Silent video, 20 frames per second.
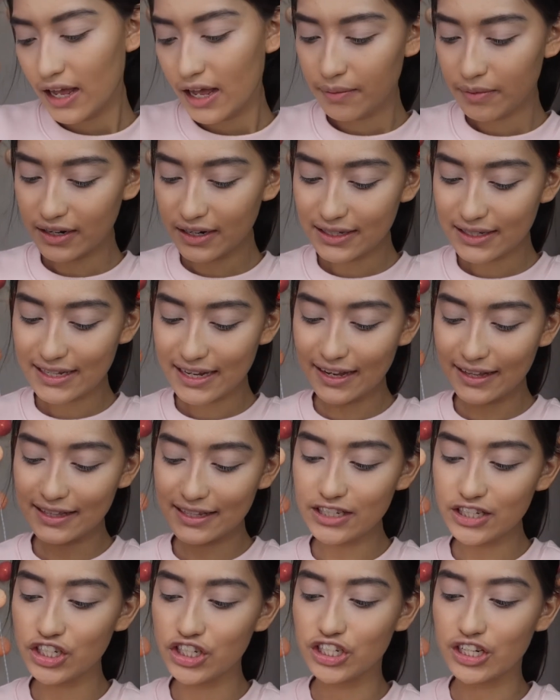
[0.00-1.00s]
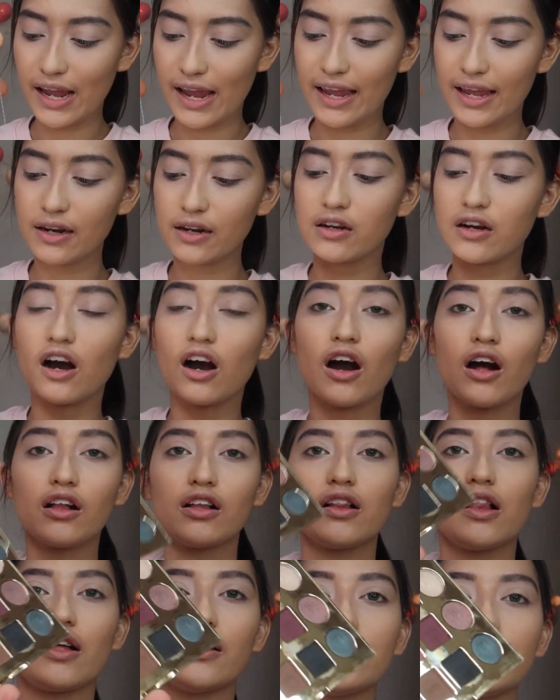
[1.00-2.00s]
I'm going to take this shade
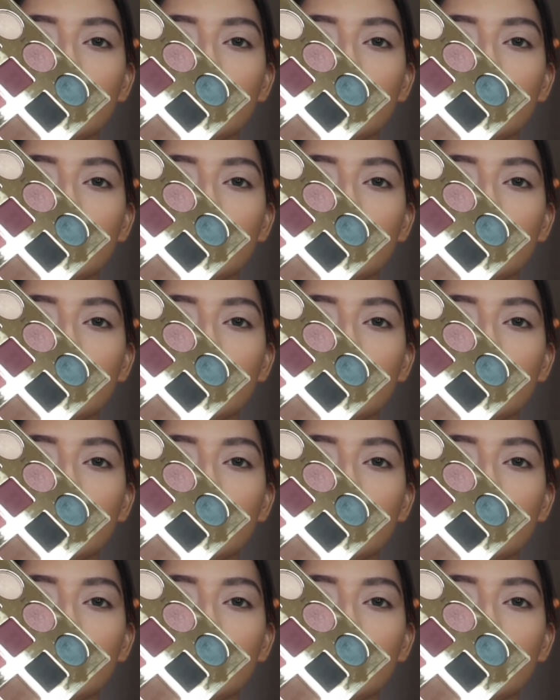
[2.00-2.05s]
called